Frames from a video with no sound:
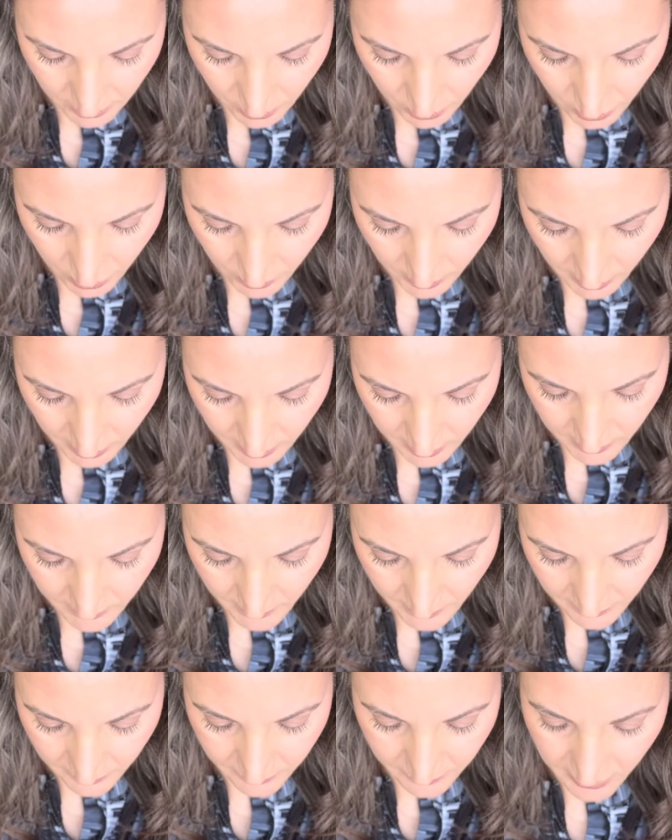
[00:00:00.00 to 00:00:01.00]
should I get this
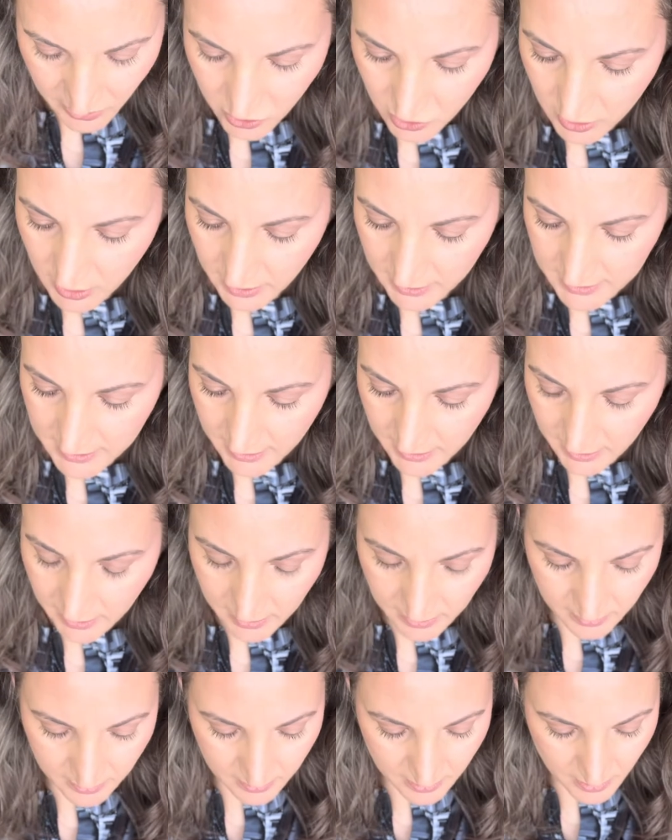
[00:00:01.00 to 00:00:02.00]
one? French latte?
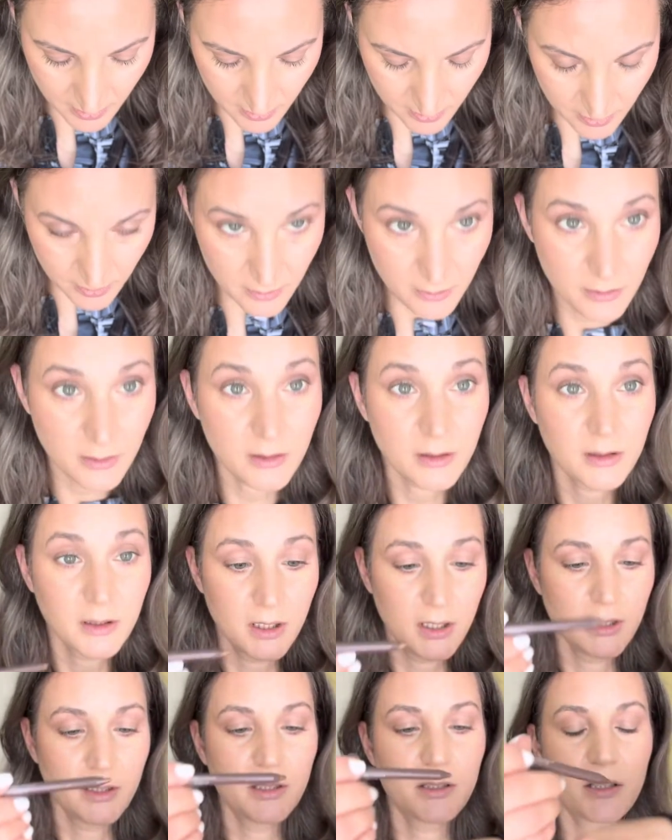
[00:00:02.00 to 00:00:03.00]
No,
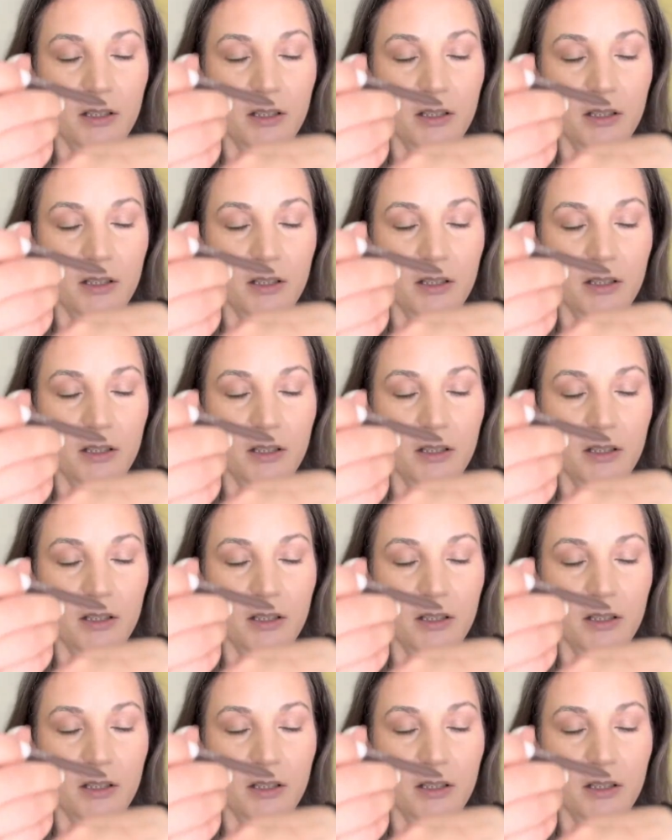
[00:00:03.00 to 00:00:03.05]
this